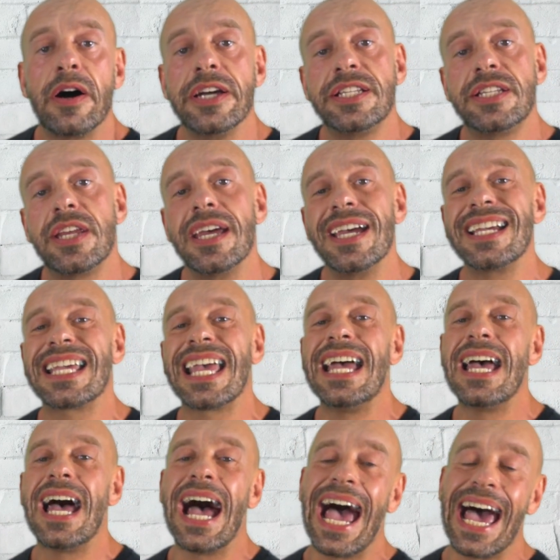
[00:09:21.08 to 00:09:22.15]
I took
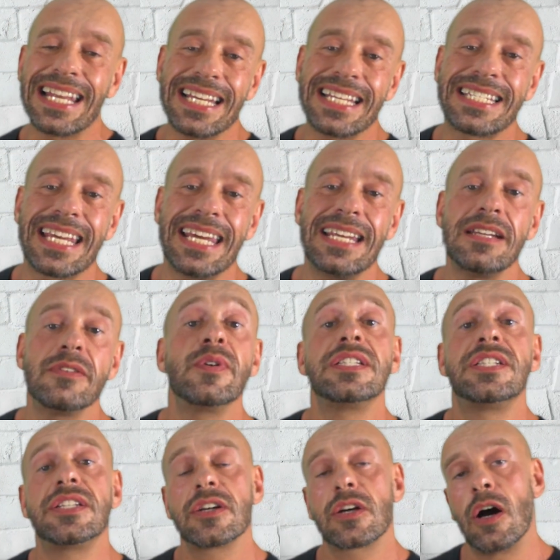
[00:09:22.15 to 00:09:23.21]
allicin,
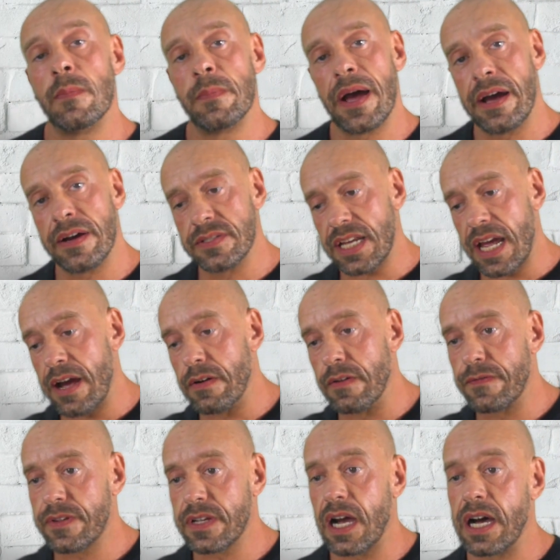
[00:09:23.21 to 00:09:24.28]
which is a compound out
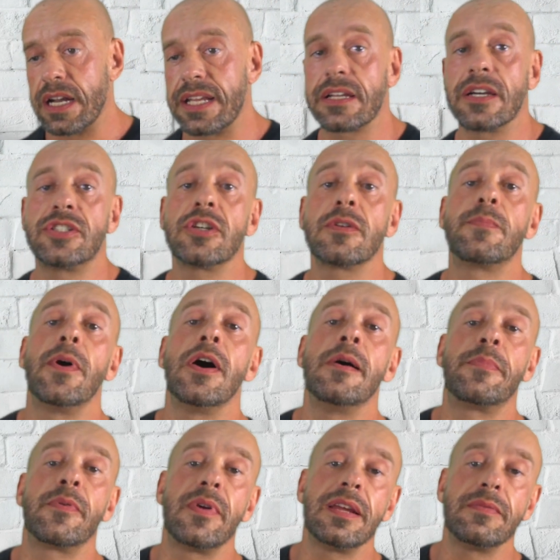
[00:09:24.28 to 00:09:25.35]
of garlic. I took
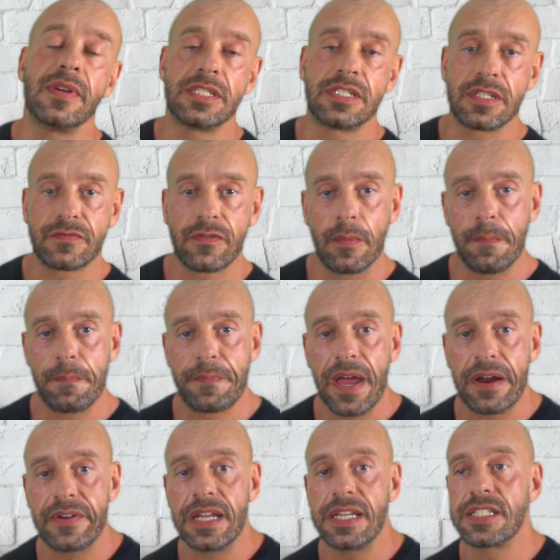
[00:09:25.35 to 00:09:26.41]
berberine, which is from
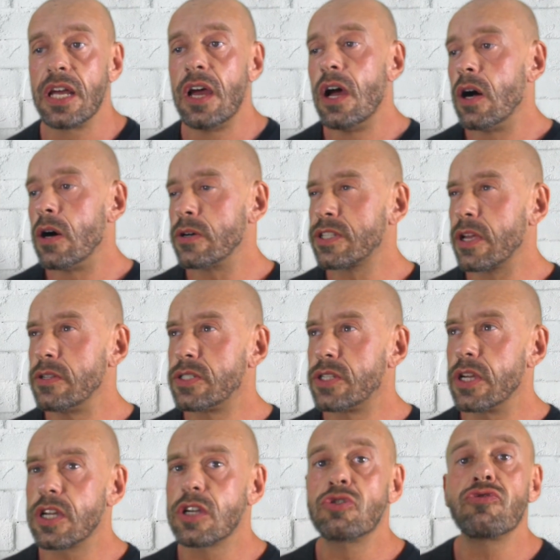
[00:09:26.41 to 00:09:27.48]
berries. Also
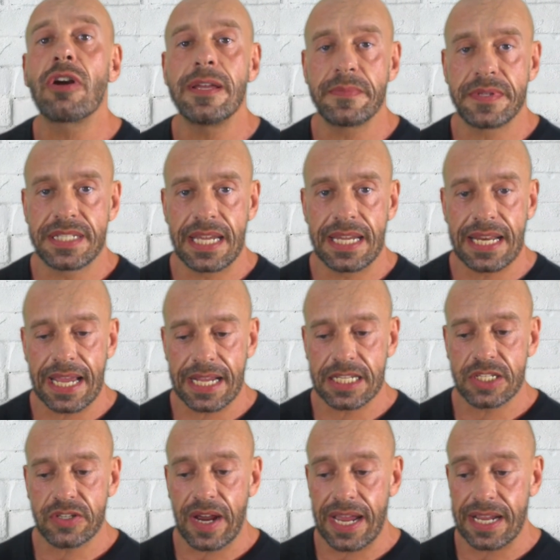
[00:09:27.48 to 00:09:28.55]
took grapeseed
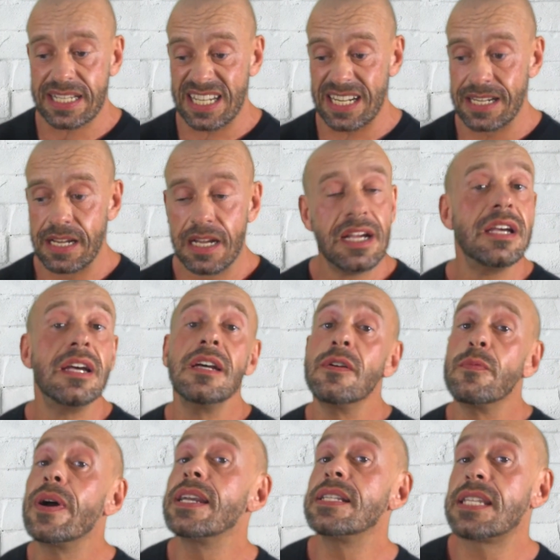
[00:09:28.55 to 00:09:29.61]
extract.
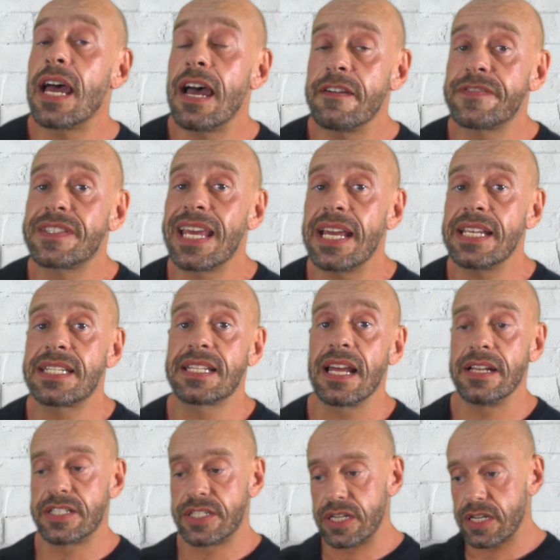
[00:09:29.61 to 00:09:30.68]
Waiting to have tests
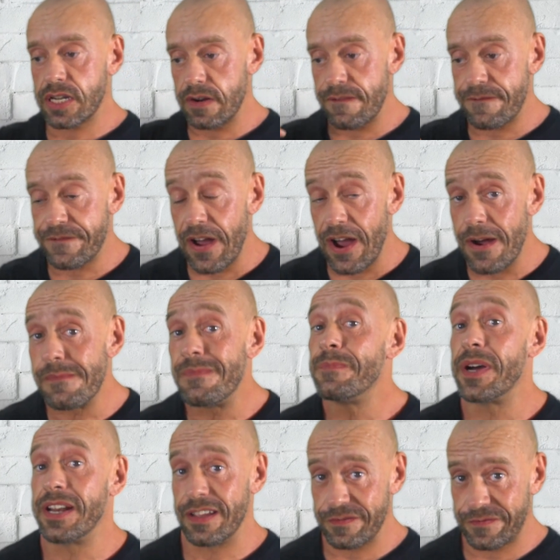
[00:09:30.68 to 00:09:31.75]
done to confirm,
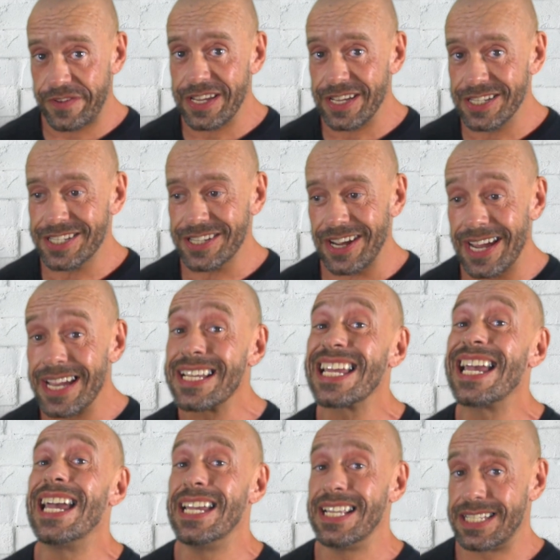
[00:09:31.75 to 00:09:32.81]
but it feels
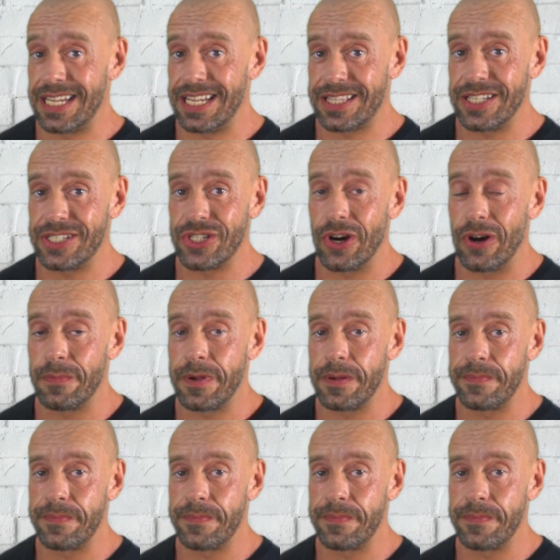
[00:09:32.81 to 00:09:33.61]
like it did the job.